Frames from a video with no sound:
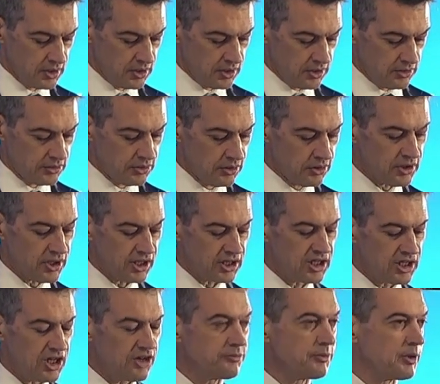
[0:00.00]
The UK
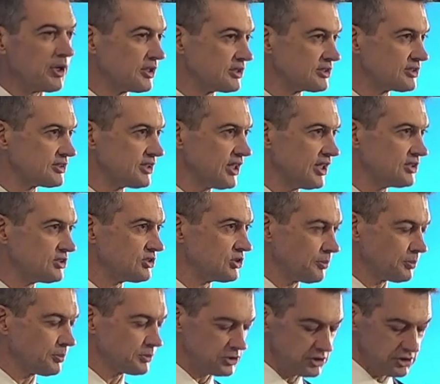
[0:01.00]
government understands the
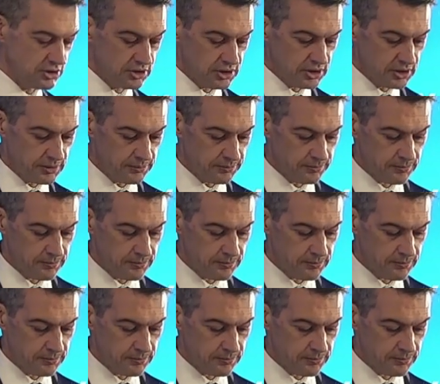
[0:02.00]
opportunity.